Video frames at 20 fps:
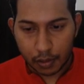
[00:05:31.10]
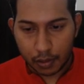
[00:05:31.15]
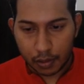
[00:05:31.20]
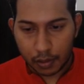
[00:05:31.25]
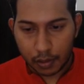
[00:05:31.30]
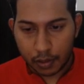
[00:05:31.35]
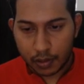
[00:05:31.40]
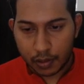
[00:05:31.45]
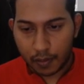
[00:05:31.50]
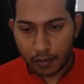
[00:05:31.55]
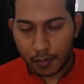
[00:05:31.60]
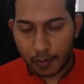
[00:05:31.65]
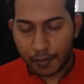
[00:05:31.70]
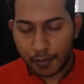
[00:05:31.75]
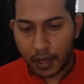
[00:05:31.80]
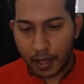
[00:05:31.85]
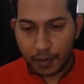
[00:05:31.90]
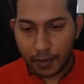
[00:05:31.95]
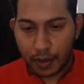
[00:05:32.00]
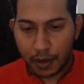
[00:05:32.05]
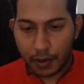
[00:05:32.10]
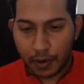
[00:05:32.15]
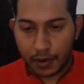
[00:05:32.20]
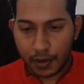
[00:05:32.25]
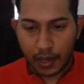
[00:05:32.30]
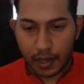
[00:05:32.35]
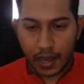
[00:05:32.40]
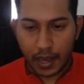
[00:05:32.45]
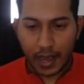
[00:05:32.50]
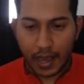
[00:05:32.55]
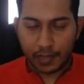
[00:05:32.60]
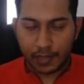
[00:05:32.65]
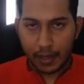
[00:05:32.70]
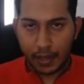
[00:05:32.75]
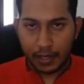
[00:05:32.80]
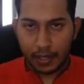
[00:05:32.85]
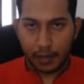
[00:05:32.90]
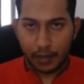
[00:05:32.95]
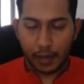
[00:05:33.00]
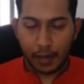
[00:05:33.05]
so from here we're going to
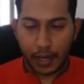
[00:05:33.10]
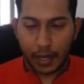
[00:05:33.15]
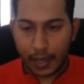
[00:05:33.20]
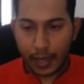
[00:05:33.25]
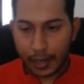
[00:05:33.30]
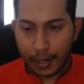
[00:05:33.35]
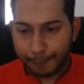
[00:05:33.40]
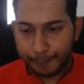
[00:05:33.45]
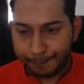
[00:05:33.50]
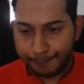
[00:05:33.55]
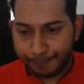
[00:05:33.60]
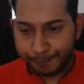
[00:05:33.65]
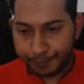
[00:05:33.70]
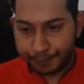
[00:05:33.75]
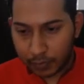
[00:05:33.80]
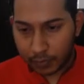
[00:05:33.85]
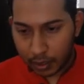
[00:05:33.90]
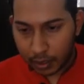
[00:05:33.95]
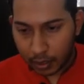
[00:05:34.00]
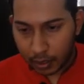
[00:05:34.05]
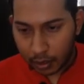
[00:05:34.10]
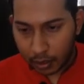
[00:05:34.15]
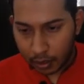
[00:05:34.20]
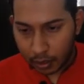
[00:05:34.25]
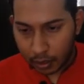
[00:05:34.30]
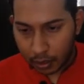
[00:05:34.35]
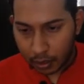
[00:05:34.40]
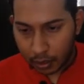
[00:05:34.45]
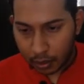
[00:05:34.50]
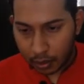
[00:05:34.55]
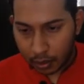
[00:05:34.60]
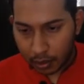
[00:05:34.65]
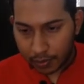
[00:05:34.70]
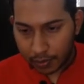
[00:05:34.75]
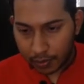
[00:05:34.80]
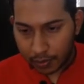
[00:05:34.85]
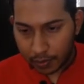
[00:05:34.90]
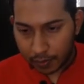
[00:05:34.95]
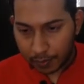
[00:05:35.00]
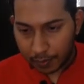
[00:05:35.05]
expand the bracket. Okay,
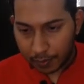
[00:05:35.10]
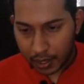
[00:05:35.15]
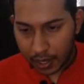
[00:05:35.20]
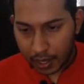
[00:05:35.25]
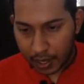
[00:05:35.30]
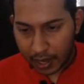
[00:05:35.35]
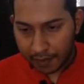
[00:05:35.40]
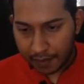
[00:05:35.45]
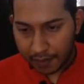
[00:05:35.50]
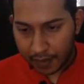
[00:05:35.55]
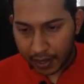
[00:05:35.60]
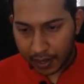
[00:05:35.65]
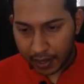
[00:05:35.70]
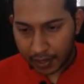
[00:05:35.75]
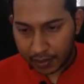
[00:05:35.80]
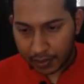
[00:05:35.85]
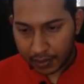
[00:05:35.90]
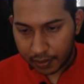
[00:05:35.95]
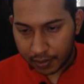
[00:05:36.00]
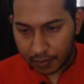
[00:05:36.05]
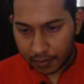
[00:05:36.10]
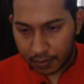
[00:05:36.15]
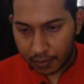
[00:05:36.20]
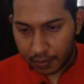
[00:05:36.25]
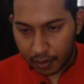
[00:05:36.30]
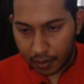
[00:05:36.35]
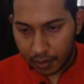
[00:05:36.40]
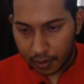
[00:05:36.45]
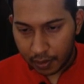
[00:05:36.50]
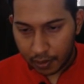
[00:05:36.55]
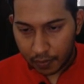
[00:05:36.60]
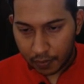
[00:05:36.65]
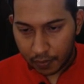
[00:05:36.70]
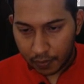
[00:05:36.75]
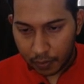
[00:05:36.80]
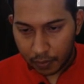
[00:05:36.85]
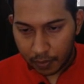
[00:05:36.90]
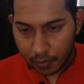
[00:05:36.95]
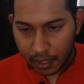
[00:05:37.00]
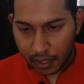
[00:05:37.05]
so from here fx
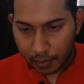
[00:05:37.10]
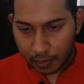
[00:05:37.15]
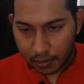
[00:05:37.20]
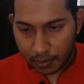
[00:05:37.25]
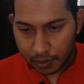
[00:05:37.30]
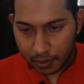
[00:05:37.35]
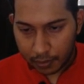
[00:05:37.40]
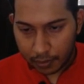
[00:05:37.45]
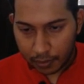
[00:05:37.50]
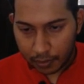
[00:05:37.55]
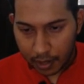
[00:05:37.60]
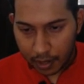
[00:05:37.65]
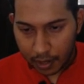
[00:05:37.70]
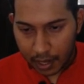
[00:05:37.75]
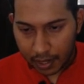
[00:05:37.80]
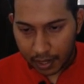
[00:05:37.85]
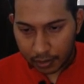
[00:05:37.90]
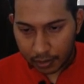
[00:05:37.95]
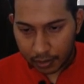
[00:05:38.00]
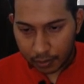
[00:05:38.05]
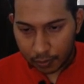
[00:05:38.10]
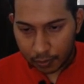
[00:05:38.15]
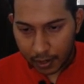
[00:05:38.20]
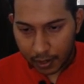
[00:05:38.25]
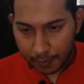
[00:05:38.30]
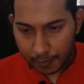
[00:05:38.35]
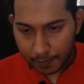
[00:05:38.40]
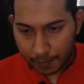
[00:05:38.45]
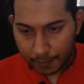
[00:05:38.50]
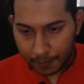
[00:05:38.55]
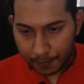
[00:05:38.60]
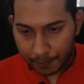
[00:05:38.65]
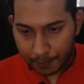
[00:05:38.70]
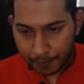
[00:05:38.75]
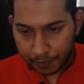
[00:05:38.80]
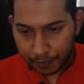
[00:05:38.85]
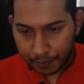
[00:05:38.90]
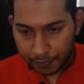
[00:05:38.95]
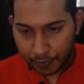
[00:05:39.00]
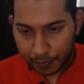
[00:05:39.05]
will be equals to x square
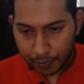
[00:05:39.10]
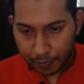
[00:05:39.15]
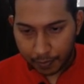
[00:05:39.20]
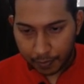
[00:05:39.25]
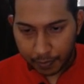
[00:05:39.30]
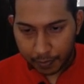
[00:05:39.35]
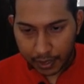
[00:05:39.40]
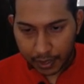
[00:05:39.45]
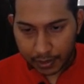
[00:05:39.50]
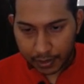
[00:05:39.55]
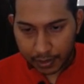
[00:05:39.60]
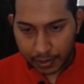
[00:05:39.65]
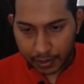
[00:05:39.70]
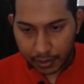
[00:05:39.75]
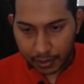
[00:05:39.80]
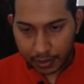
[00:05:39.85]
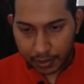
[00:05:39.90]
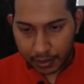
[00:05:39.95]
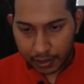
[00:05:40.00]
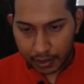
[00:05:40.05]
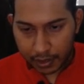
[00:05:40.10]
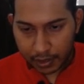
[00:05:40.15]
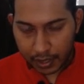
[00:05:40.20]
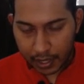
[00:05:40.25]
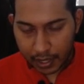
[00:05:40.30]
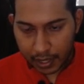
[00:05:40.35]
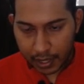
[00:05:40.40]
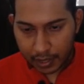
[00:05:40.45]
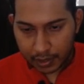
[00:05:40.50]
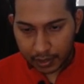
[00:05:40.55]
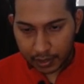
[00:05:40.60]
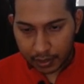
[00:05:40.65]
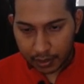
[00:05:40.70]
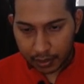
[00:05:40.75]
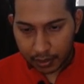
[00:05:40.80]
minus 6x